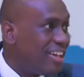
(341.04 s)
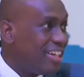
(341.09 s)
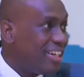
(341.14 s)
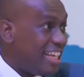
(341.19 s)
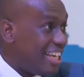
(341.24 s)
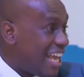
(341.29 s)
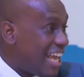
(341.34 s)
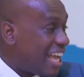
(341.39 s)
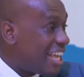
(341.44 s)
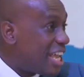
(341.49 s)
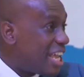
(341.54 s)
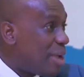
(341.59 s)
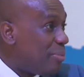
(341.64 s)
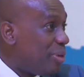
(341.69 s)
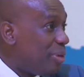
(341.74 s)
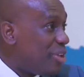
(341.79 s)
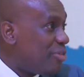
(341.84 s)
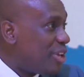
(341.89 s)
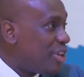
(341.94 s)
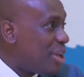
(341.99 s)
Did I hear?
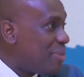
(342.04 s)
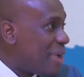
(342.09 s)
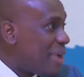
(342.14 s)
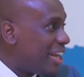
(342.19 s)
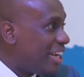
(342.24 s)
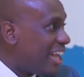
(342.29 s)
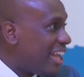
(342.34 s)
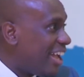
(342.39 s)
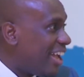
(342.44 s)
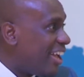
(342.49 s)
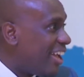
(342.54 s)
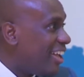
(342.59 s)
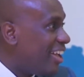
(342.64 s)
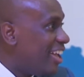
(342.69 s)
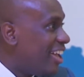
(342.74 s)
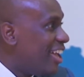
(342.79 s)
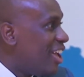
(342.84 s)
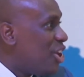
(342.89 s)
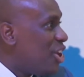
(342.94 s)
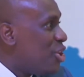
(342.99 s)
Believe in amen there.
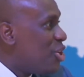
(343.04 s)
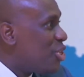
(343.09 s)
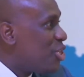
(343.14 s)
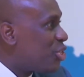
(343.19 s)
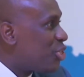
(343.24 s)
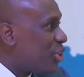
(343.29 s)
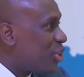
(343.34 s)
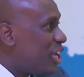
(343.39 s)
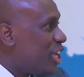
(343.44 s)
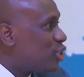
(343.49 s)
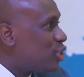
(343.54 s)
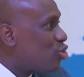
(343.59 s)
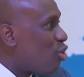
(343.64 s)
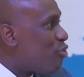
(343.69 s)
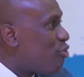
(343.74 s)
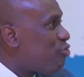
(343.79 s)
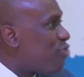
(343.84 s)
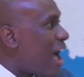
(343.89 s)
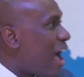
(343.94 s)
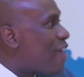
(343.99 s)
Three
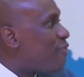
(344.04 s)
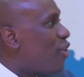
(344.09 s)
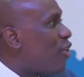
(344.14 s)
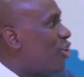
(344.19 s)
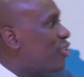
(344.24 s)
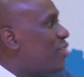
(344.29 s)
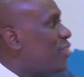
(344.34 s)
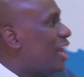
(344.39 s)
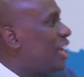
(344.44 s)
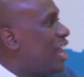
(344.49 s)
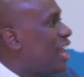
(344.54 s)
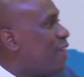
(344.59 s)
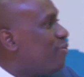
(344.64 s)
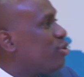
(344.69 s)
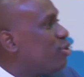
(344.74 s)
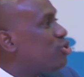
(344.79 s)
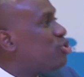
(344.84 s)
to 500 level